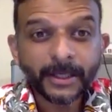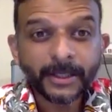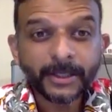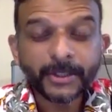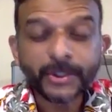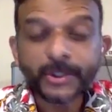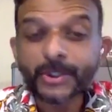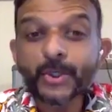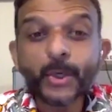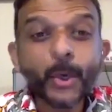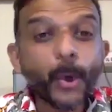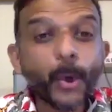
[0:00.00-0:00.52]

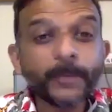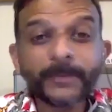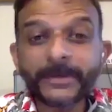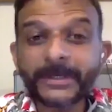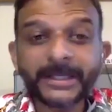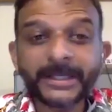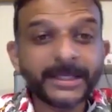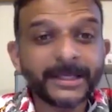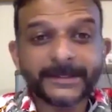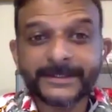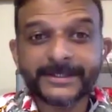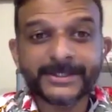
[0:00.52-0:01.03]

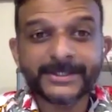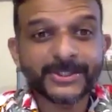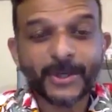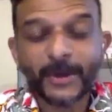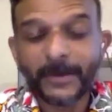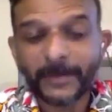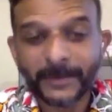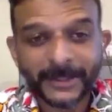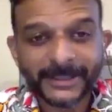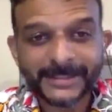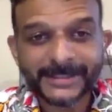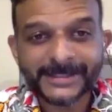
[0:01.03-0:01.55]
nobody can
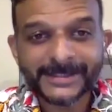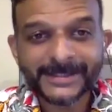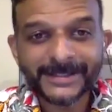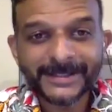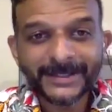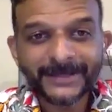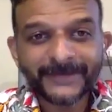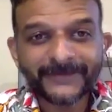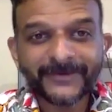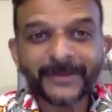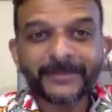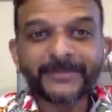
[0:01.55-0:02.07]
stop us
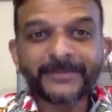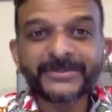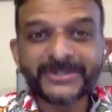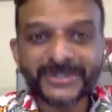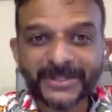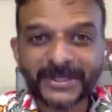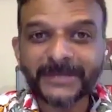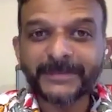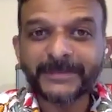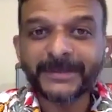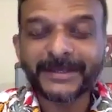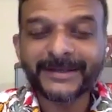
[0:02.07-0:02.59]
from
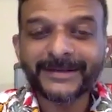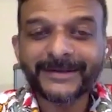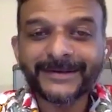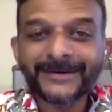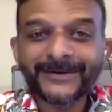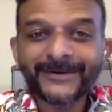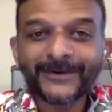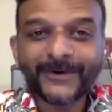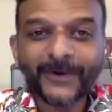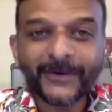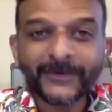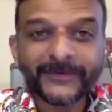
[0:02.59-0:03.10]
dreaming
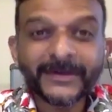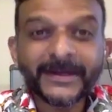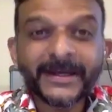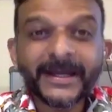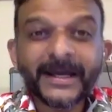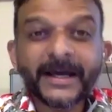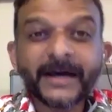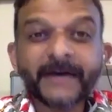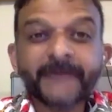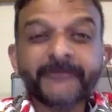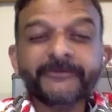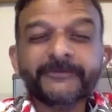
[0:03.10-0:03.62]
of
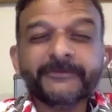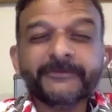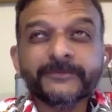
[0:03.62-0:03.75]
a